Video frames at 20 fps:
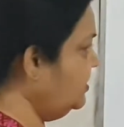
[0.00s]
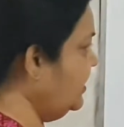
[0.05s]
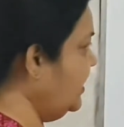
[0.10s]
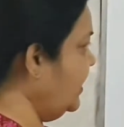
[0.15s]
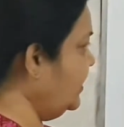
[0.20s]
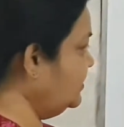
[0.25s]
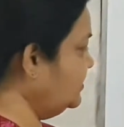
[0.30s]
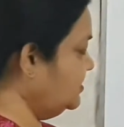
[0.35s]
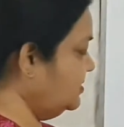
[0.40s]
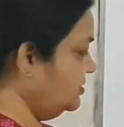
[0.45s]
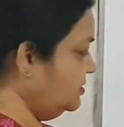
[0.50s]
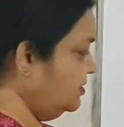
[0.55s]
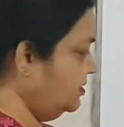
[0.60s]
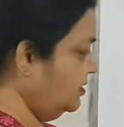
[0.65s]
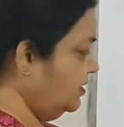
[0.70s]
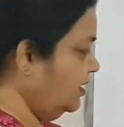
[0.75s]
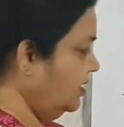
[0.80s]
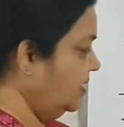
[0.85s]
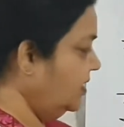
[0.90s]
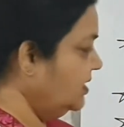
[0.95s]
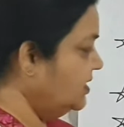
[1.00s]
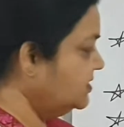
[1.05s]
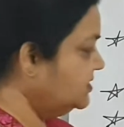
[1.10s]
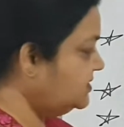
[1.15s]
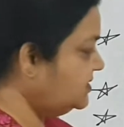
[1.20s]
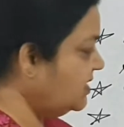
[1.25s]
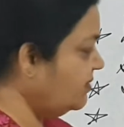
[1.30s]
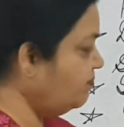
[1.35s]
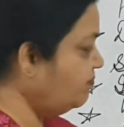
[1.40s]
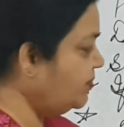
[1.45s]
Next,
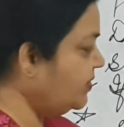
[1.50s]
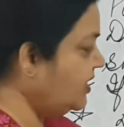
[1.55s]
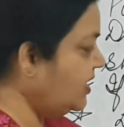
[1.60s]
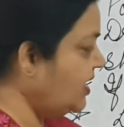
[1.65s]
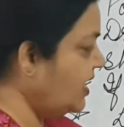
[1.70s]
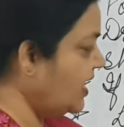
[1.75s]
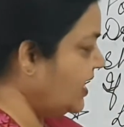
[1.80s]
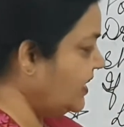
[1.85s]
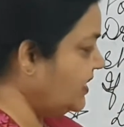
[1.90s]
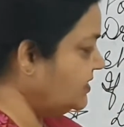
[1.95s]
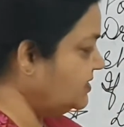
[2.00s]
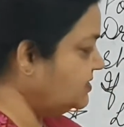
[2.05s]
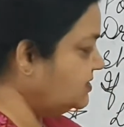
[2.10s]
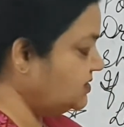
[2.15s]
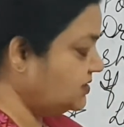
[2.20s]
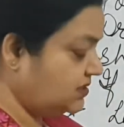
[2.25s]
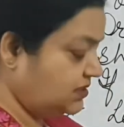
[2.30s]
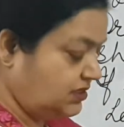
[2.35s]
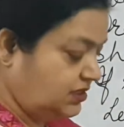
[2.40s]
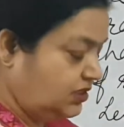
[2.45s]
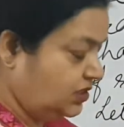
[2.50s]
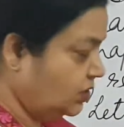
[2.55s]
simple lines,